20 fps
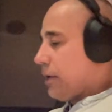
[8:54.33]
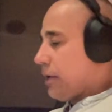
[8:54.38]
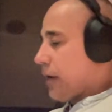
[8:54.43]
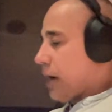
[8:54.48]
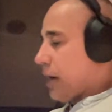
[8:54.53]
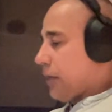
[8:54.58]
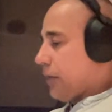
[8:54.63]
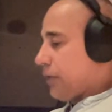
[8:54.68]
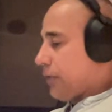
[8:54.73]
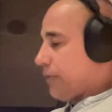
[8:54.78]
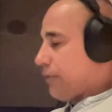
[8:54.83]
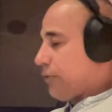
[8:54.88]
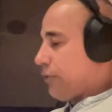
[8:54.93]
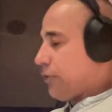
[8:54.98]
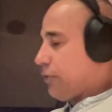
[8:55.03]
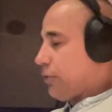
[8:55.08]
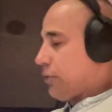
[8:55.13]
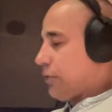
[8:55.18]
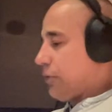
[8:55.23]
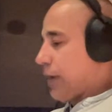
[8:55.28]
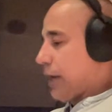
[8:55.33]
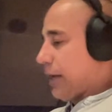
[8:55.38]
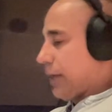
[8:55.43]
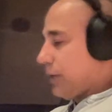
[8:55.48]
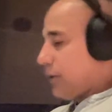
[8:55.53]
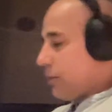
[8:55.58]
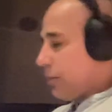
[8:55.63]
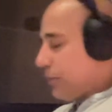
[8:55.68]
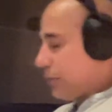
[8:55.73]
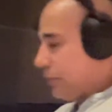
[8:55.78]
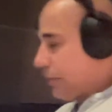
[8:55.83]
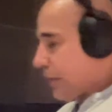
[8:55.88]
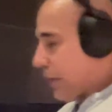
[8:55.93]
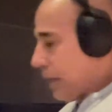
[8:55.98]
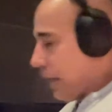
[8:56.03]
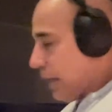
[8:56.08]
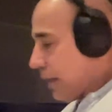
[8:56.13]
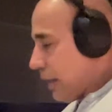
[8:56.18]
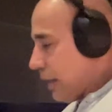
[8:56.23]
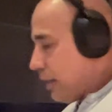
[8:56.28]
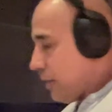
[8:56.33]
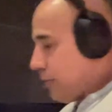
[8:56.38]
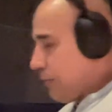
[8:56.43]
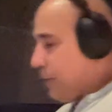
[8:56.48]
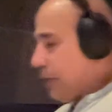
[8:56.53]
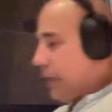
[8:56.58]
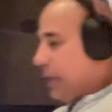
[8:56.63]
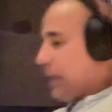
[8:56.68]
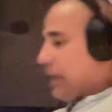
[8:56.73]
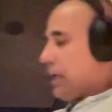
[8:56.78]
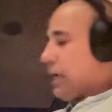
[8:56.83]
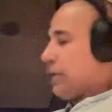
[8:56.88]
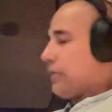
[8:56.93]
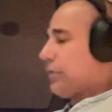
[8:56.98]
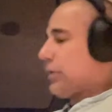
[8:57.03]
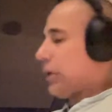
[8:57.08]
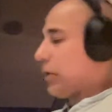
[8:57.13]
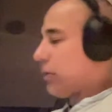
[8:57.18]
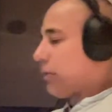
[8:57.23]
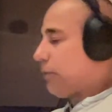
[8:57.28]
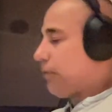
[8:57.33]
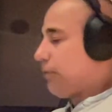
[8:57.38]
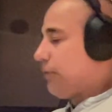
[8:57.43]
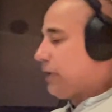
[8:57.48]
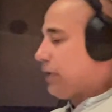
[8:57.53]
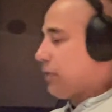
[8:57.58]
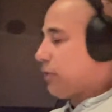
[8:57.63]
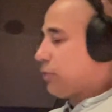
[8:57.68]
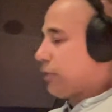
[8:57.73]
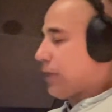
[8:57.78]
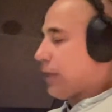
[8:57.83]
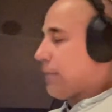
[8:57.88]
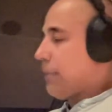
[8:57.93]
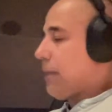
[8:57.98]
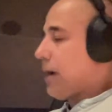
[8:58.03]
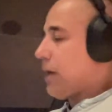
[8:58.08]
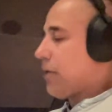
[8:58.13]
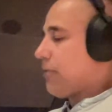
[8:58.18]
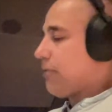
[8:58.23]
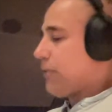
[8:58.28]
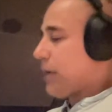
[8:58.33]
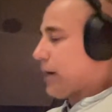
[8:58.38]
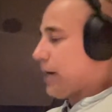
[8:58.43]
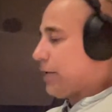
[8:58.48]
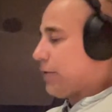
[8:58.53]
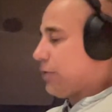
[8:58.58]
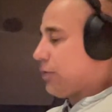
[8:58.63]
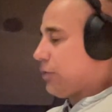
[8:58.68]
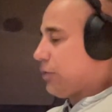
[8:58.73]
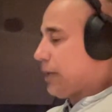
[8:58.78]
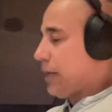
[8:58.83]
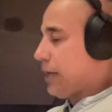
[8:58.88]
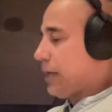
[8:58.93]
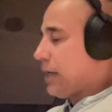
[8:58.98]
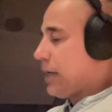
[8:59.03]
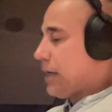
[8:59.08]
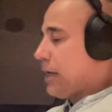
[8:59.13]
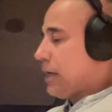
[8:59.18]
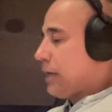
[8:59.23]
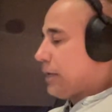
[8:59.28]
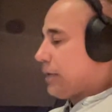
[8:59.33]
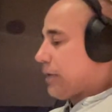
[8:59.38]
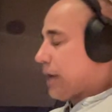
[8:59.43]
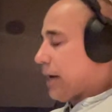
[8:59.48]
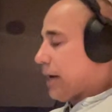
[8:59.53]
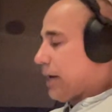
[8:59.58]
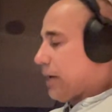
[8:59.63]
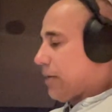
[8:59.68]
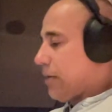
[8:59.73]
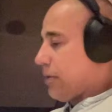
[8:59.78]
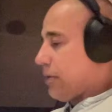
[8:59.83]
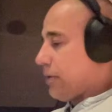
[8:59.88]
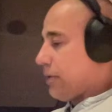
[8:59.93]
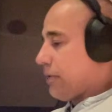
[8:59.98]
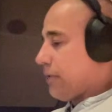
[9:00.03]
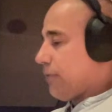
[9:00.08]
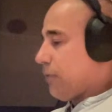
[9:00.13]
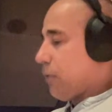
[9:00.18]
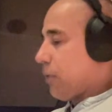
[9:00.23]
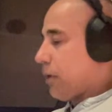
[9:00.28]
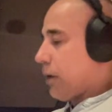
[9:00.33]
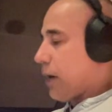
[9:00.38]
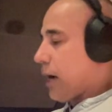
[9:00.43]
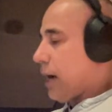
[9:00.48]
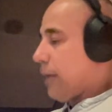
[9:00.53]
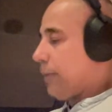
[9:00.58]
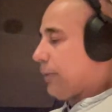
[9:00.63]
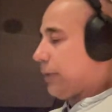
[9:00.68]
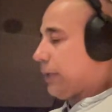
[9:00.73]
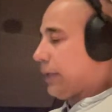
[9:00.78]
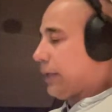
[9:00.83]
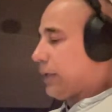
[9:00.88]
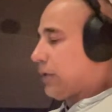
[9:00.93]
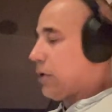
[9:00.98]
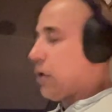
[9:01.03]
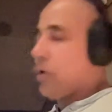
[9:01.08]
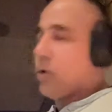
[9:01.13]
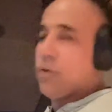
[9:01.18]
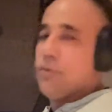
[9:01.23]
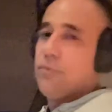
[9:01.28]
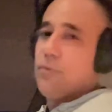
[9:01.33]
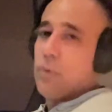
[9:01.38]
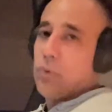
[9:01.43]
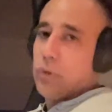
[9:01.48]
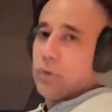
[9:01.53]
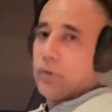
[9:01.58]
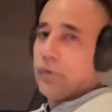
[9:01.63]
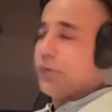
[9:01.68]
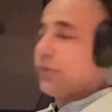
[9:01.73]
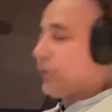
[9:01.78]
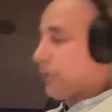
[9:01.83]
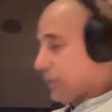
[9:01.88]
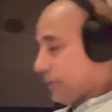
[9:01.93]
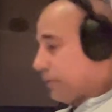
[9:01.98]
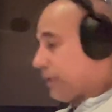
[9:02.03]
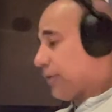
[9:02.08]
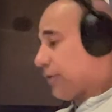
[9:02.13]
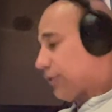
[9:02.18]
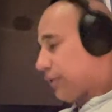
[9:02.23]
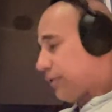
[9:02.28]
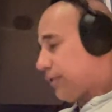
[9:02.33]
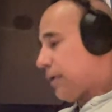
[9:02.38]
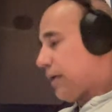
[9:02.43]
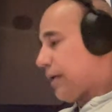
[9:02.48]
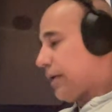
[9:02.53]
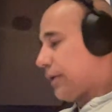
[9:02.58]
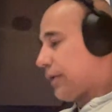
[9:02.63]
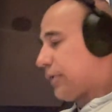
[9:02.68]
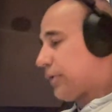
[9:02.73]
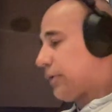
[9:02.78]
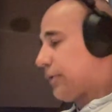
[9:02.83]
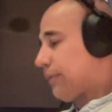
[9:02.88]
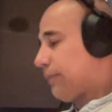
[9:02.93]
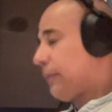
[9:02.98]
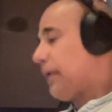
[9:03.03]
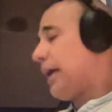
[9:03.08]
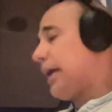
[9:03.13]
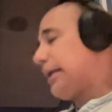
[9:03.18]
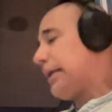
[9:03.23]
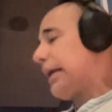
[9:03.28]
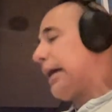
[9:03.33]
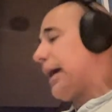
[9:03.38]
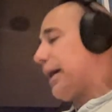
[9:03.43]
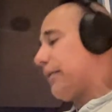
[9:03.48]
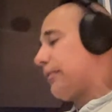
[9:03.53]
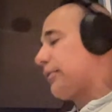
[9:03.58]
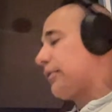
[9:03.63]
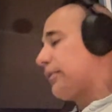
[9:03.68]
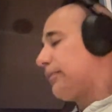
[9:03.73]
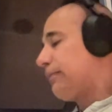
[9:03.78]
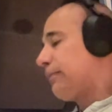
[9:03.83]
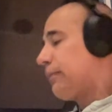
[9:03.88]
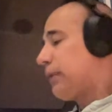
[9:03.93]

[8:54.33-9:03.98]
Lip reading: Chylous effusion was diagnosed, and the enteral feedings were then modified to a diet for obligate carnivores such as ferrets and cats.